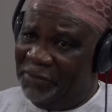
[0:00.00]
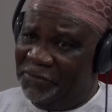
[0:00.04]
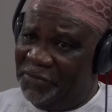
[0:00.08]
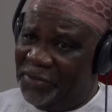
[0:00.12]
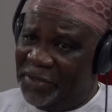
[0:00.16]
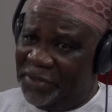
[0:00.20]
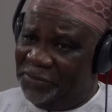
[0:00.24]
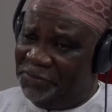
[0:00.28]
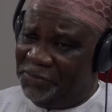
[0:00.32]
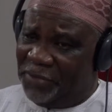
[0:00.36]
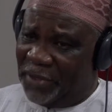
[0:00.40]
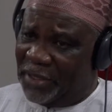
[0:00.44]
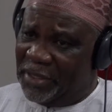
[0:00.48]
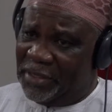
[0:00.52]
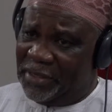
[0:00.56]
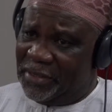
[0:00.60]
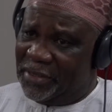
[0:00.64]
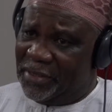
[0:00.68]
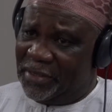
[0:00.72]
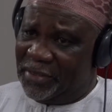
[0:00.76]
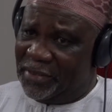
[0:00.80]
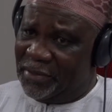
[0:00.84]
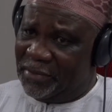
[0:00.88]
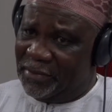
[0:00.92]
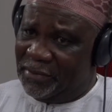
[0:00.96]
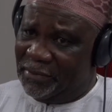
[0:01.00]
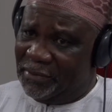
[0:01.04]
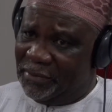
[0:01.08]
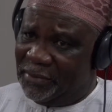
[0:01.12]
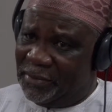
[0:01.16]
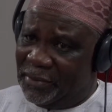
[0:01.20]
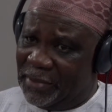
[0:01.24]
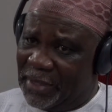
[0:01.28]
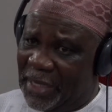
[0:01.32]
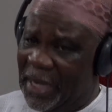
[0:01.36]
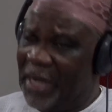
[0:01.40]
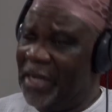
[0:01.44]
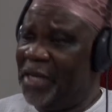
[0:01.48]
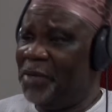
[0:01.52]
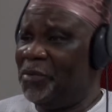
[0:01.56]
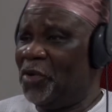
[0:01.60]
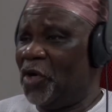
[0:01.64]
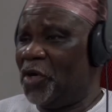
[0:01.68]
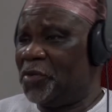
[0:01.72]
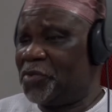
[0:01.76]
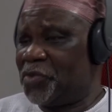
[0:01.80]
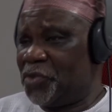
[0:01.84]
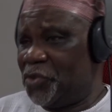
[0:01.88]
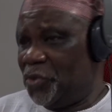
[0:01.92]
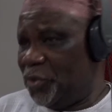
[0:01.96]
different caliber
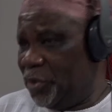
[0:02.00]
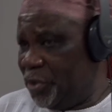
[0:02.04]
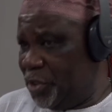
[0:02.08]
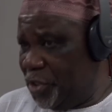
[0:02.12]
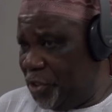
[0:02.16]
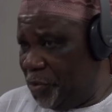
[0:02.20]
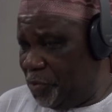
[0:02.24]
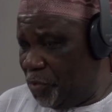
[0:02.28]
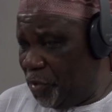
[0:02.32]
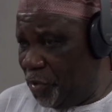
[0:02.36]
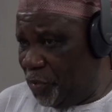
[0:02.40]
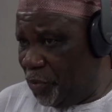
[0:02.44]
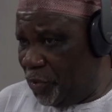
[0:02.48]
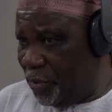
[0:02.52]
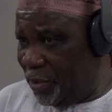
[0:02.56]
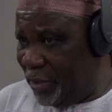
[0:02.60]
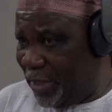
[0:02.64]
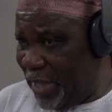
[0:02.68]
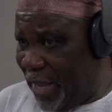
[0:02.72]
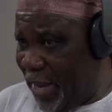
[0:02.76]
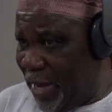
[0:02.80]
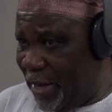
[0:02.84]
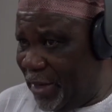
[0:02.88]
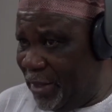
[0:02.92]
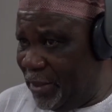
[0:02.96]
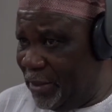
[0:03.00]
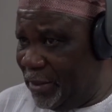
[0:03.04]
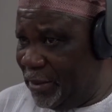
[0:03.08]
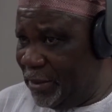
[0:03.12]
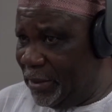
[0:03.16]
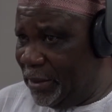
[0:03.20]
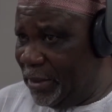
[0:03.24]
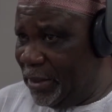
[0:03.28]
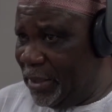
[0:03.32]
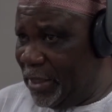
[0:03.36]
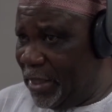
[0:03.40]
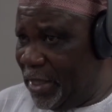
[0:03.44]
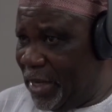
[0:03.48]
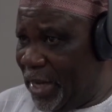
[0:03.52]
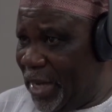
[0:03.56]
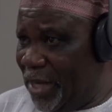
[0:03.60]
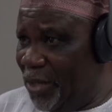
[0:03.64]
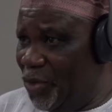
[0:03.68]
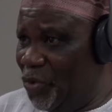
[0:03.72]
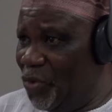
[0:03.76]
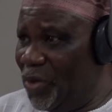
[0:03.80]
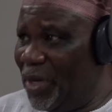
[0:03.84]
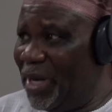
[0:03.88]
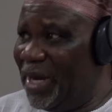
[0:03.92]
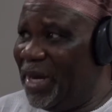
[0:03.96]
of security people there, and
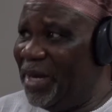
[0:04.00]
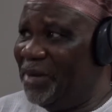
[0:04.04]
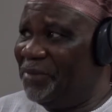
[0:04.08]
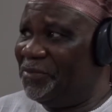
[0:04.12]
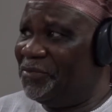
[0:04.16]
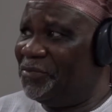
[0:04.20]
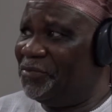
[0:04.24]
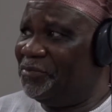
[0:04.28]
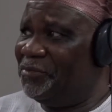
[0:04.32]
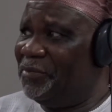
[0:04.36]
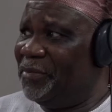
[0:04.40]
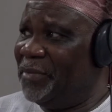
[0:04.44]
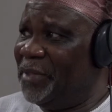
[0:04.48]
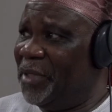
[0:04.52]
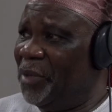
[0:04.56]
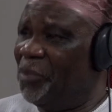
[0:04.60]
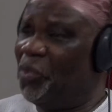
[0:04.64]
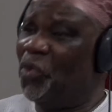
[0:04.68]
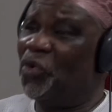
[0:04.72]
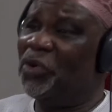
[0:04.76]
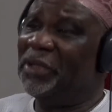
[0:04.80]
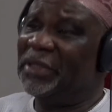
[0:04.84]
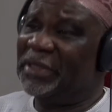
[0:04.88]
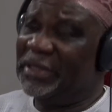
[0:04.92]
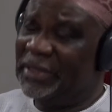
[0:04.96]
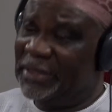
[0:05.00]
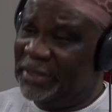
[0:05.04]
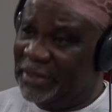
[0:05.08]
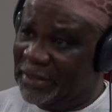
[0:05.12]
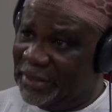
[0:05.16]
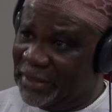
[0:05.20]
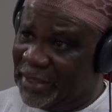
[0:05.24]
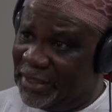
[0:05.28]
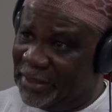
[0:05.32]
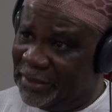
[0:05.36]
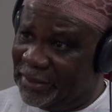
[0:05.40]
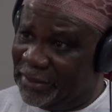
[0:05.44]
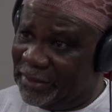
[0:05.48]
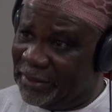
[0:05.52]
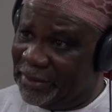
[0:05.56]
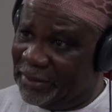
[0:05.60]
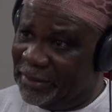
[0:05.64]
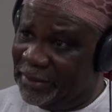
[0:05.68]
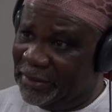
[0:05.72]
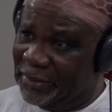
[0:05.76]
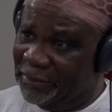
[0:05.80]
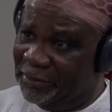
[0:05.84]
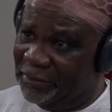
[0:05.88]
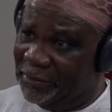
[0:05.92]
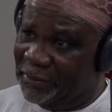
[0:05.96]
you have the politicians,
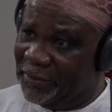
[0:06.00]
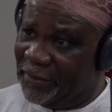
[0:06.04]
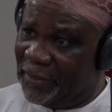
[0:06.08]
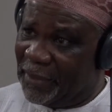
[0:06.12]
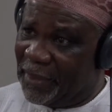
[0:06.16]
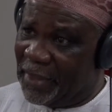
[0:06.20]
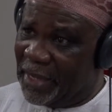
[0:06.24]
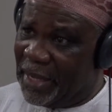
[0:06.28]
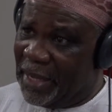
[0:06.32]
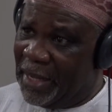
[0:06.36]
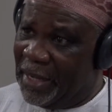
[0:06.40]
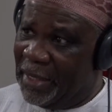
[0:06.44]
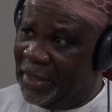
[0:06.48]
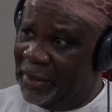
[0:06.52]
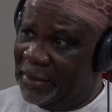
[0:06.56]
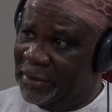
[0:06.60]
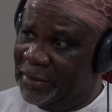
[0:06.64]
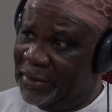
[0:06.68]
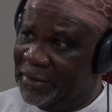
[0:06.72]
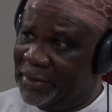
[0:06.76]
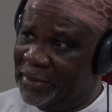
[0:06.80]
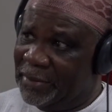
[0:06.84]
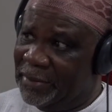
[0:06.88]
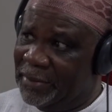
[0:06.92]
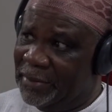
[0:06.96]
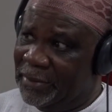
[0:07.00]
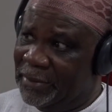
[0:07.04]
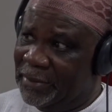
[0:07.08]
and